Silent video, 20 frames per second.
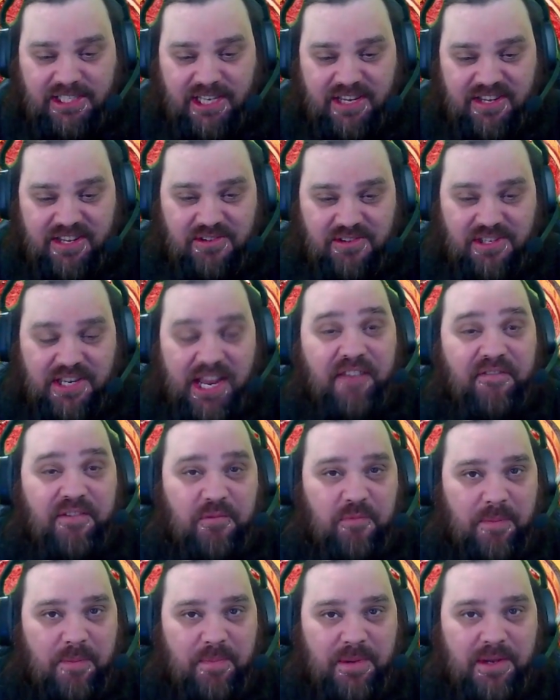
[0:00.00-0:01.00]
I used heavy
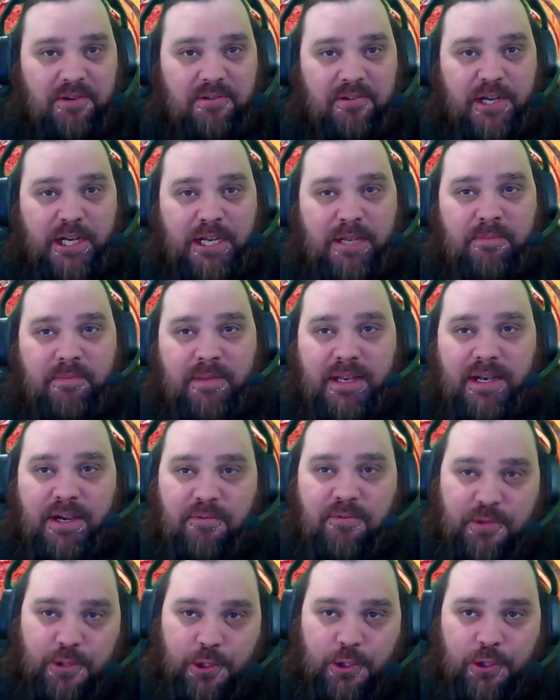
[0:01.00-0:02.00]
whipping cream and a
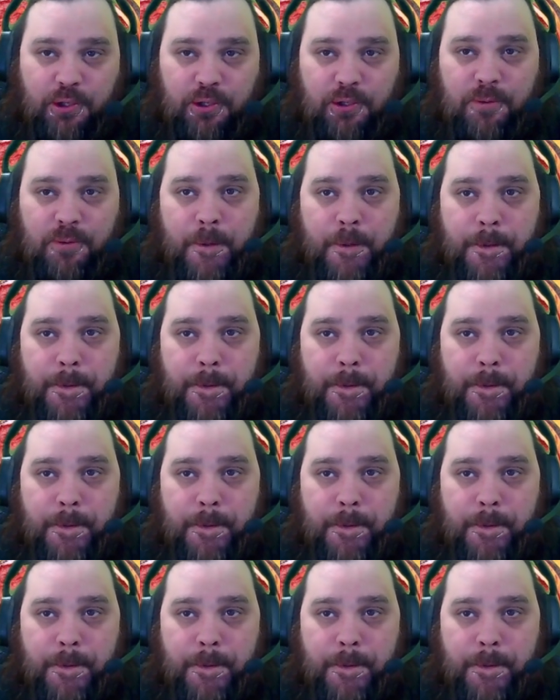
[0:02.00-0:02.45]
roux,